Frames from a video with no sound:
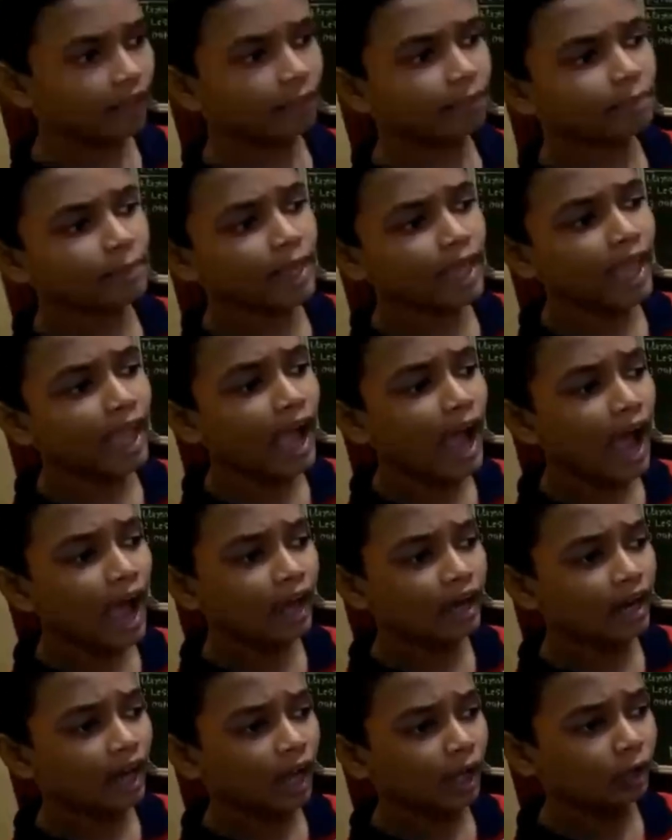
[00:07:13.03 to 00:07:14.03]
They
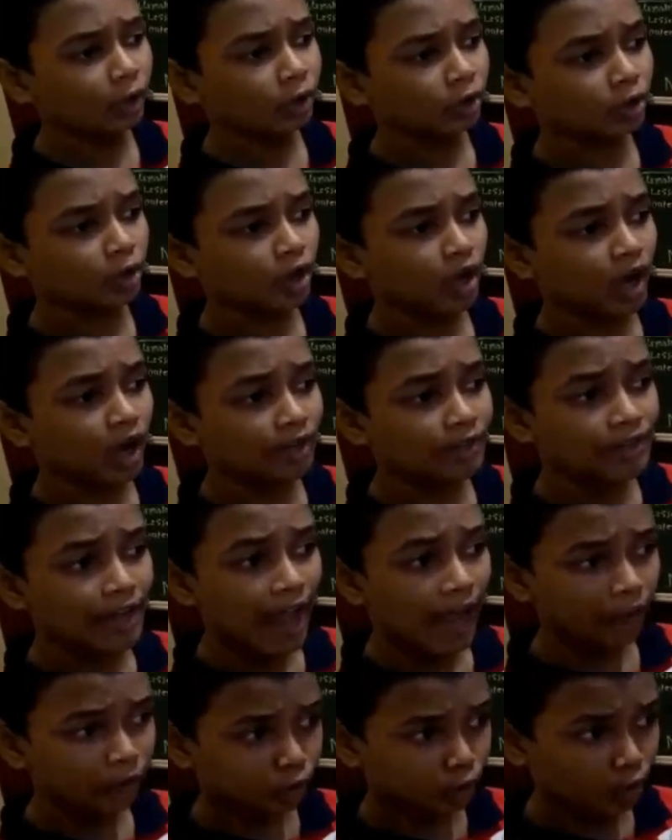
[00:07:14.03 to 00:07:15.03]
are also a
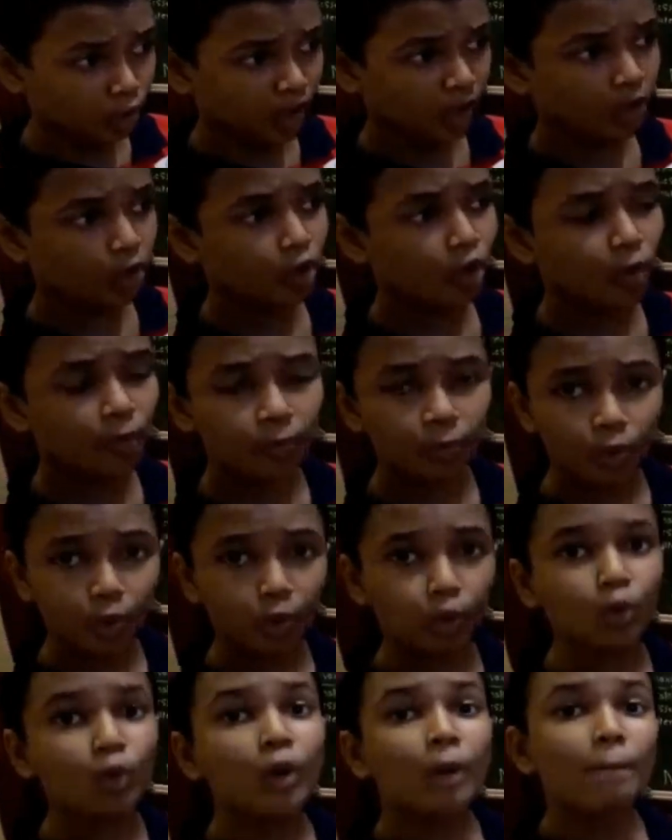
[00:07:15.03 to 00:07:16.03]
natural home
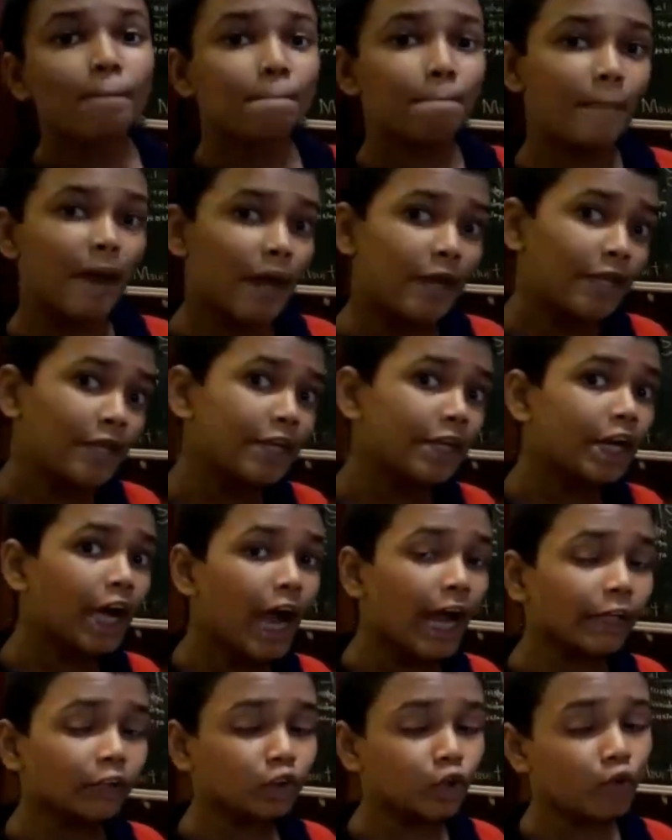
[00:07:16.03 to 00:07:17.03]
to many
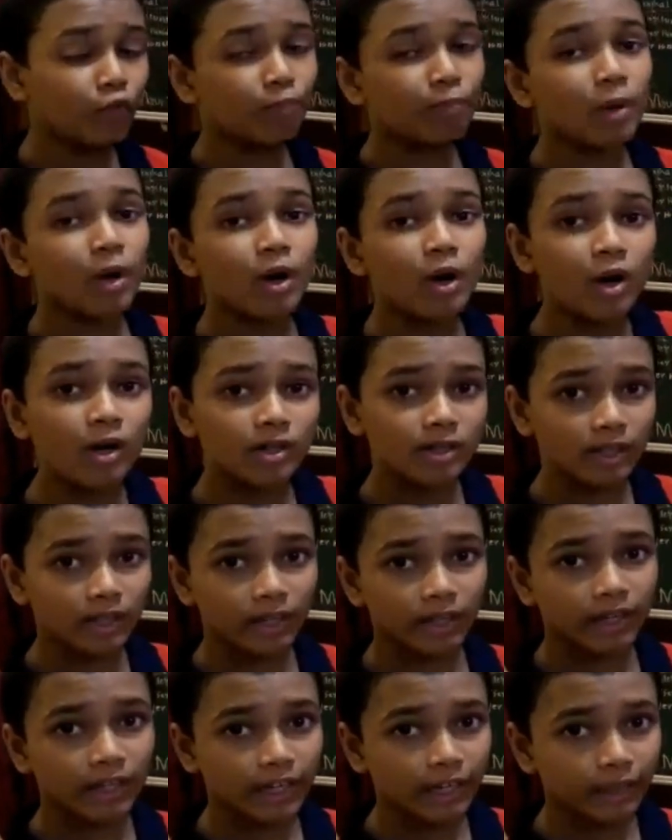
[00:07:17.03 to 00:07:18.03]
kinds of birds
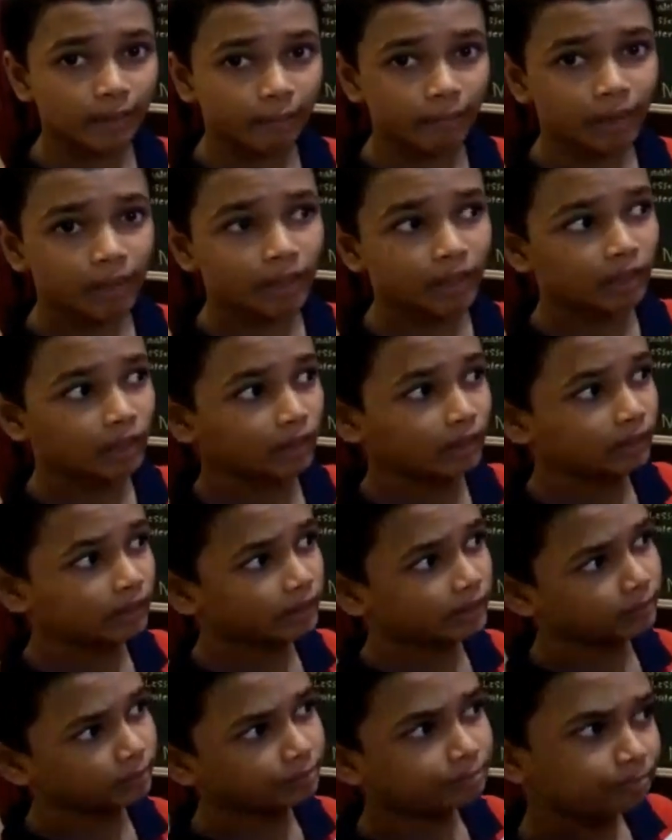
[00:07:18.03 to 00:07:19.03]
and
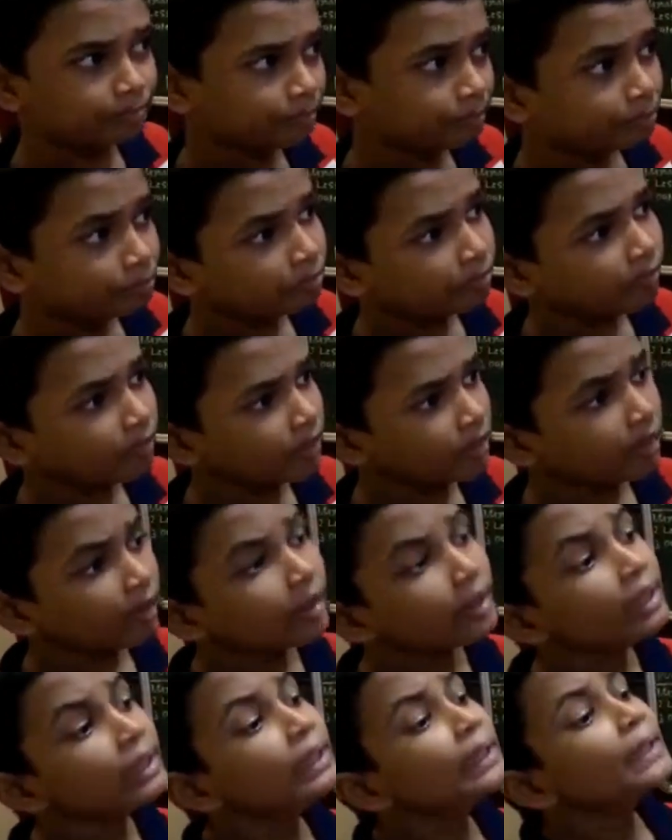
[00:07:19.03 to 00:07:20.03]
animals.
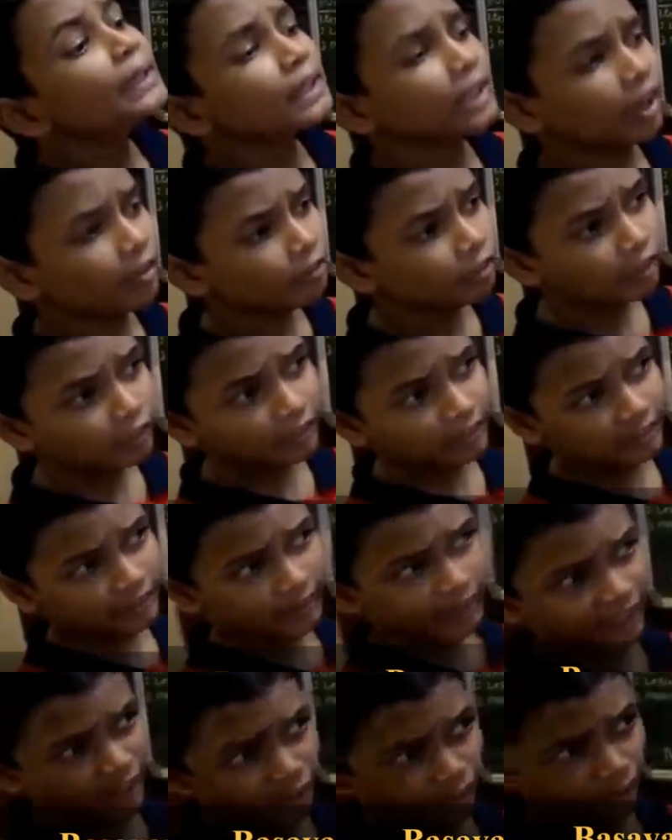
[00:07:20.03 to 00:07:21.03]
Now we will
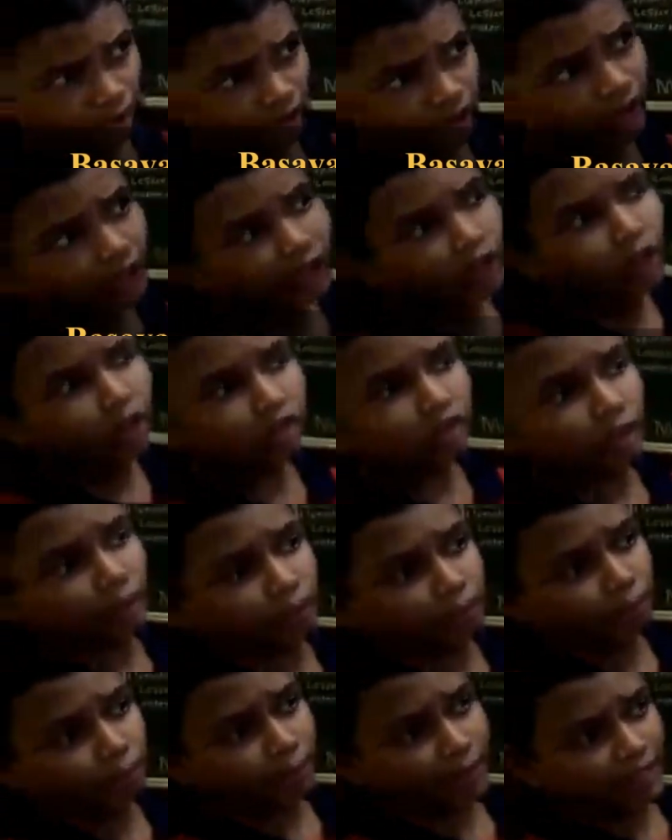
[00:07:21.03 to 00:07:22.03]
study about the
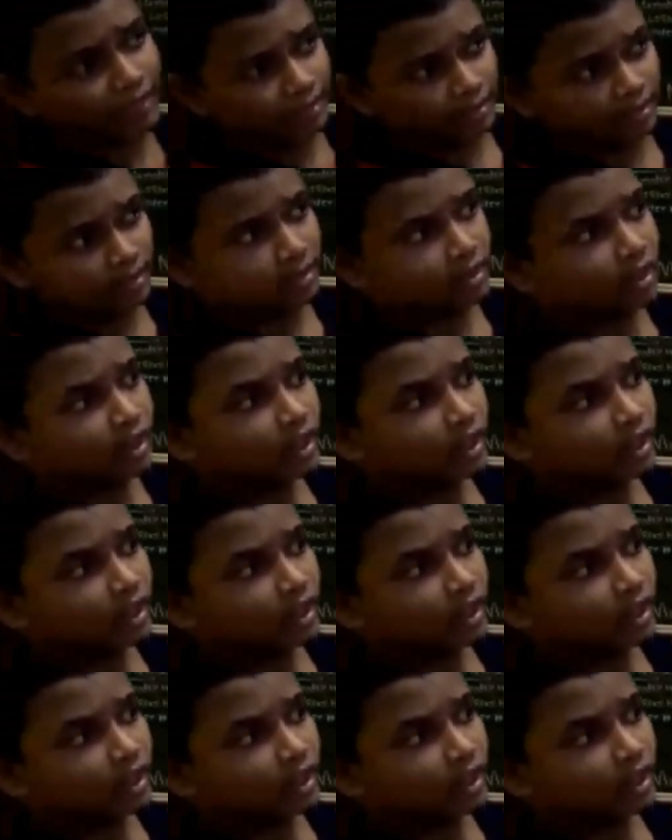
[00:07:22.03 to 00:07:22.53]
northern plain.